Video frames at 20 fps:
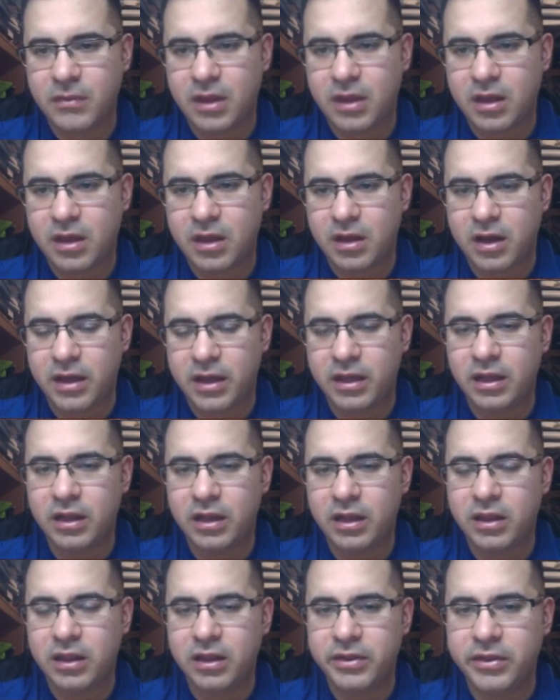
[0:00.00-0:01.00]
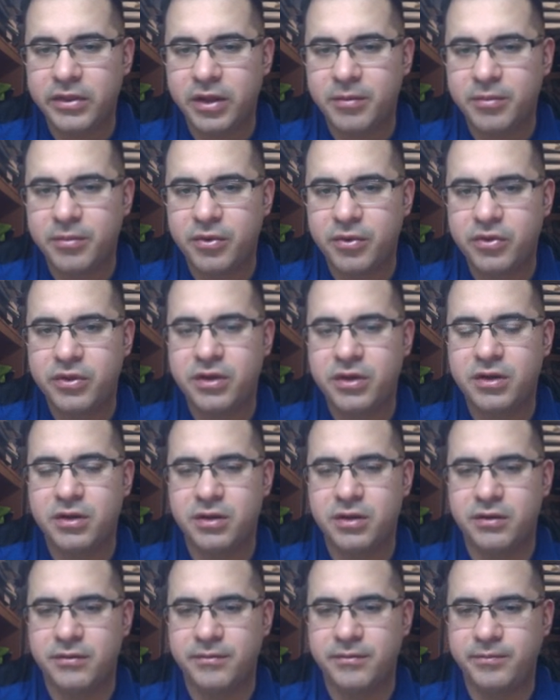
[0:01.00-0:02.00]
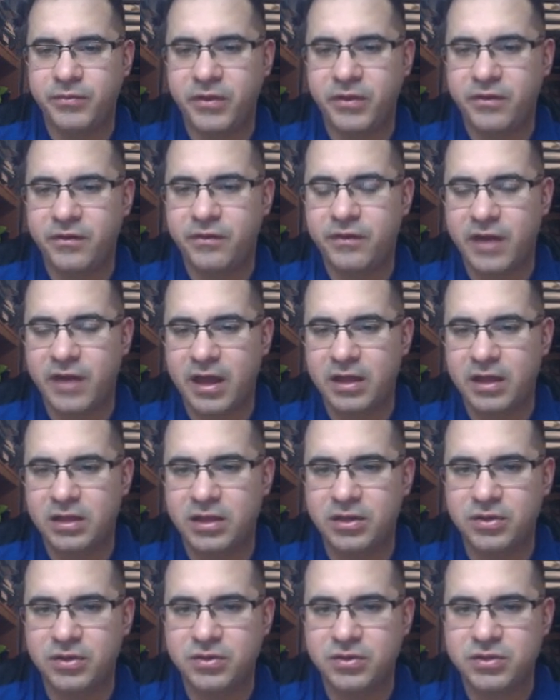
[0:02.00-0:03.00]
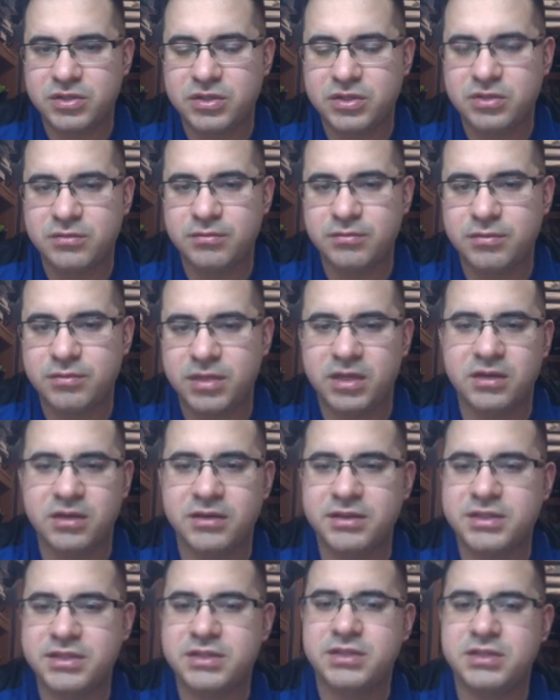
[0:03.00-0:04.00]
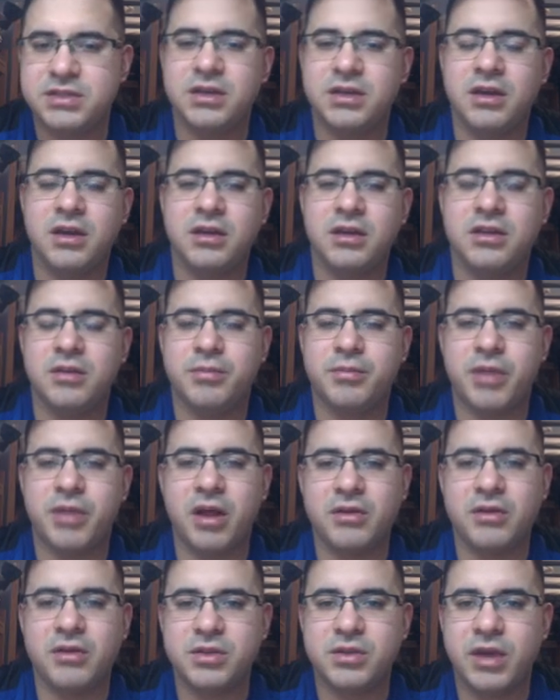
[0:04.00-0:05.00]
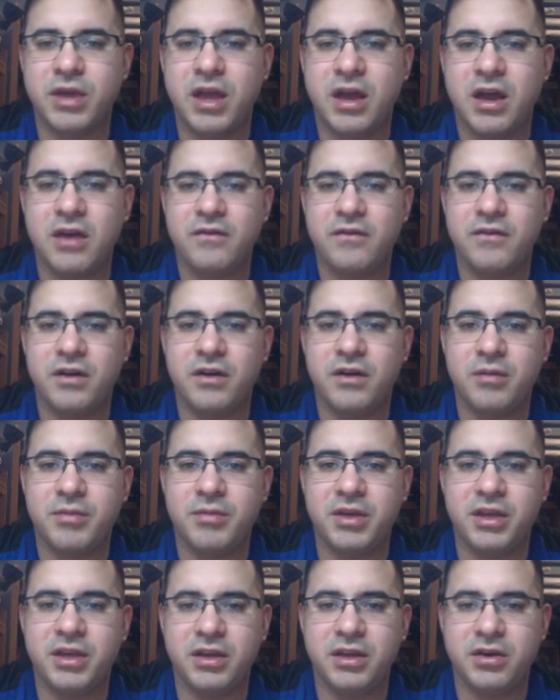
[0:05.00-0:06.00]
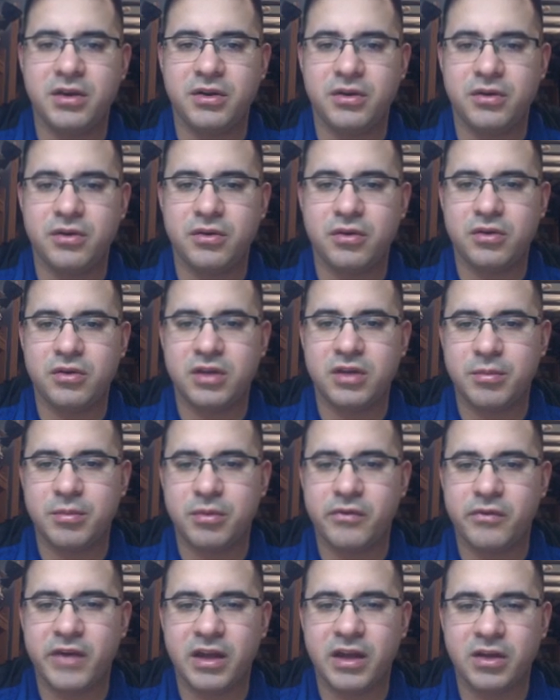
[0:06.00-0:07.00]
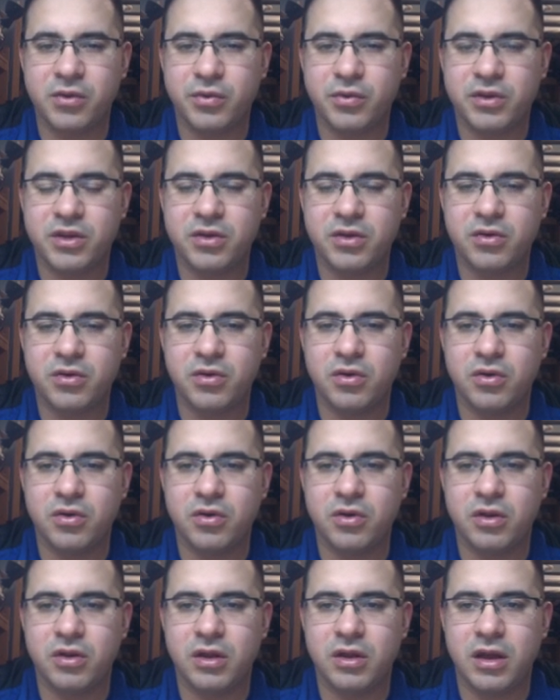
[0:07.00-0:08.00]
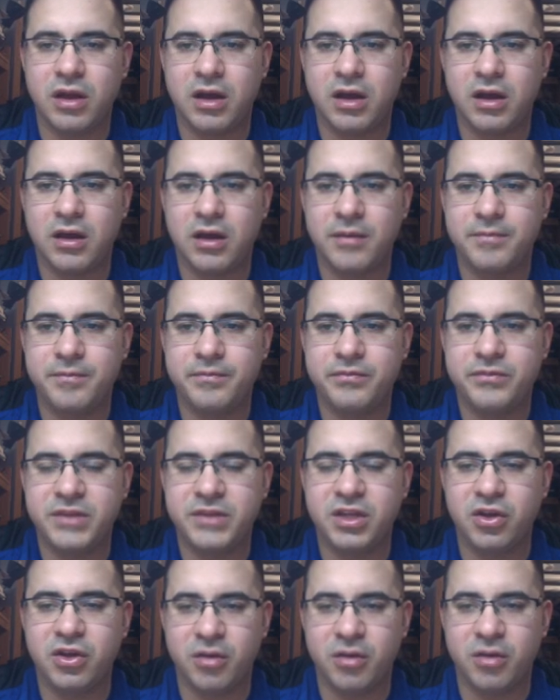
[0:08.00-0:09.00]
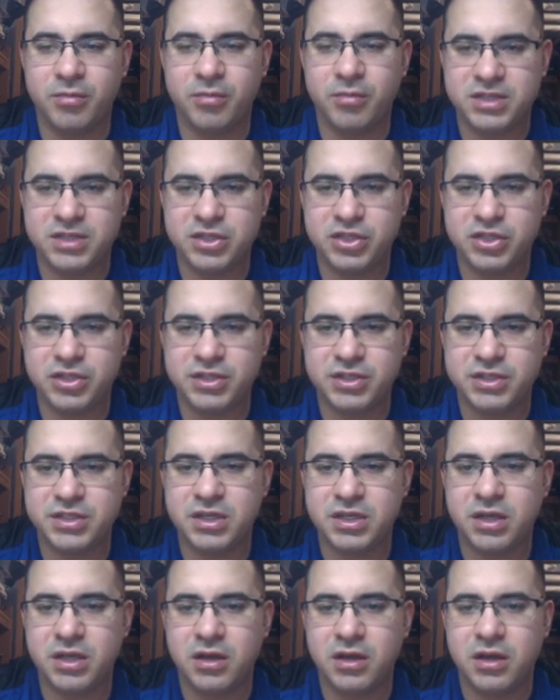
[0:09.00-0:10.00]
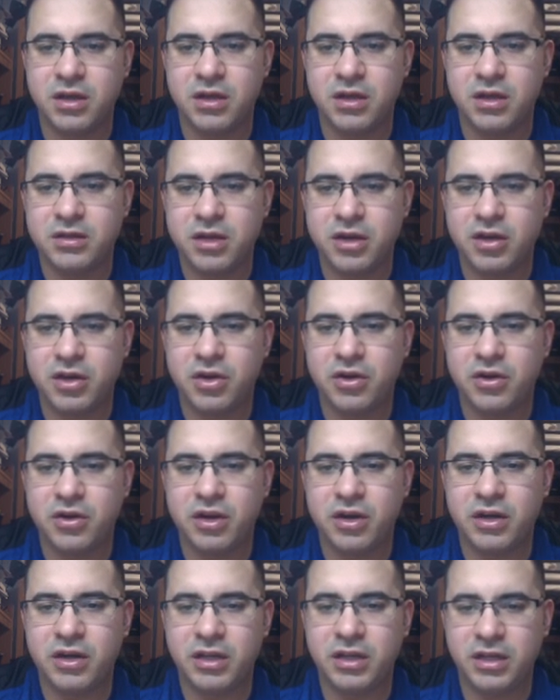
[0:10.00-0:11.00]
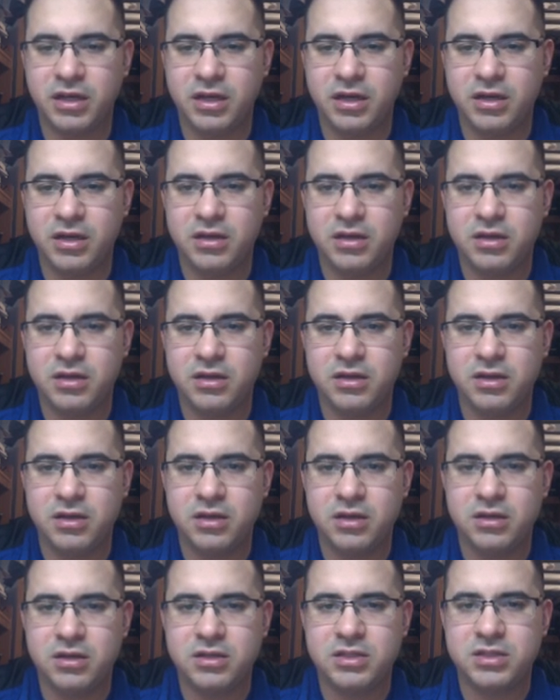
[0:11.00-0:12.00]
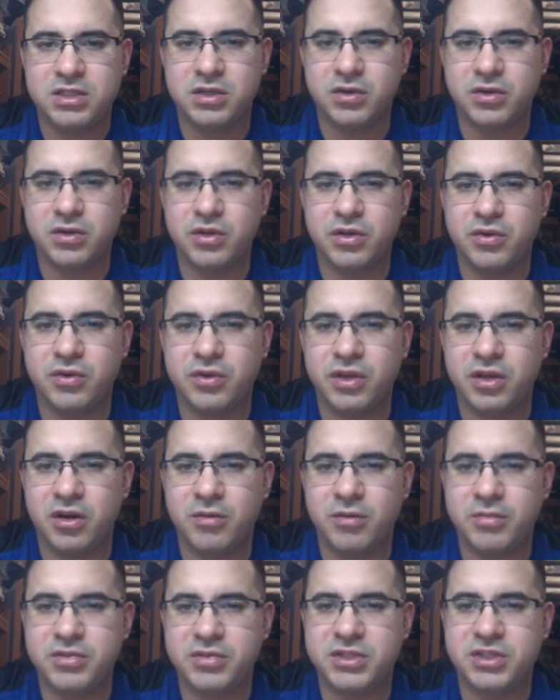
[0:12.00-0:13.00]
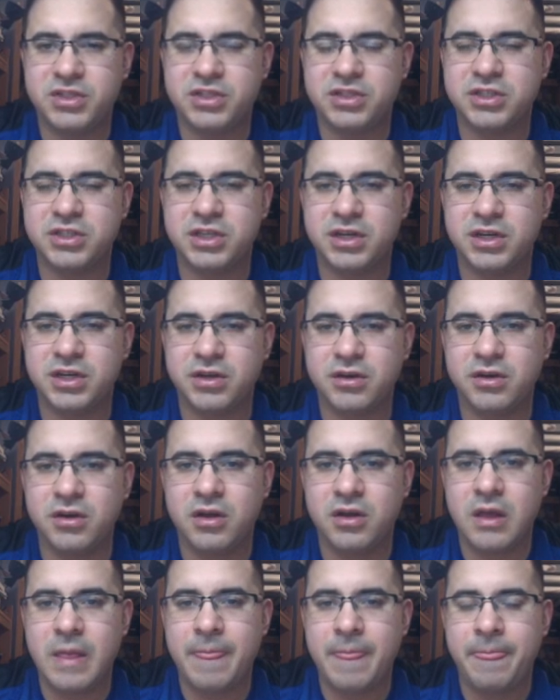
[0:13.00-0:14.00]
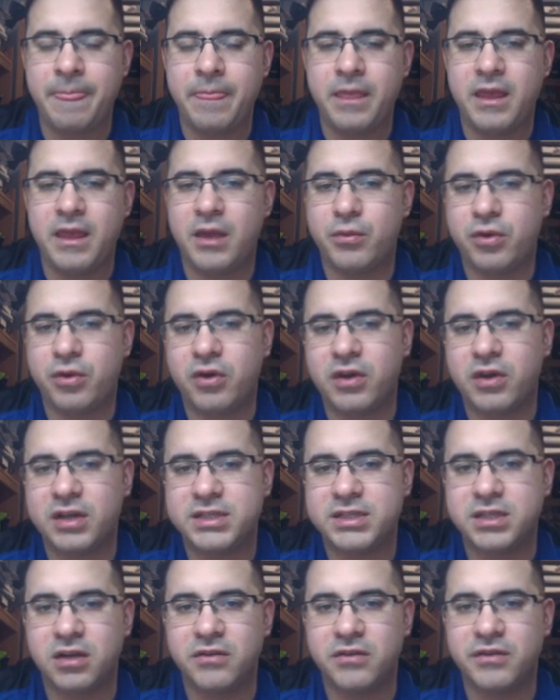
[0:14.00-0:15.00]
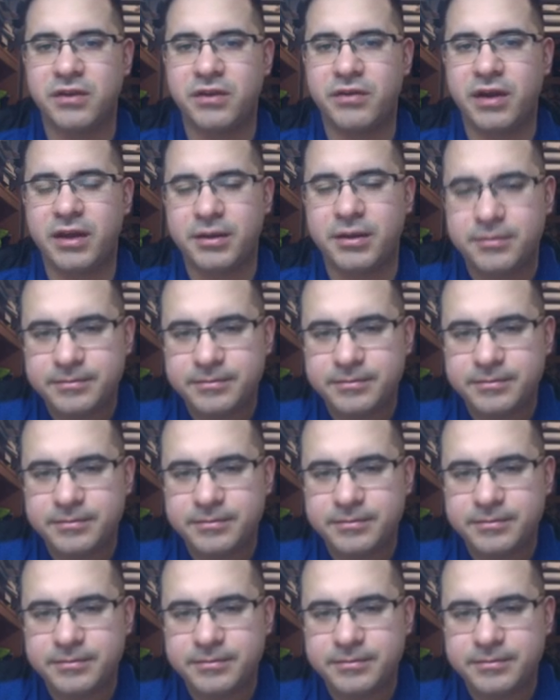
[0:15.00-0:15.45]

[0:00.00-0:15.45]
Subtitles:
I number the values because the problems that we have up here, they provide you with your DR positions that you're gonna need. So your DR positions here, and we're gonna solve it, right?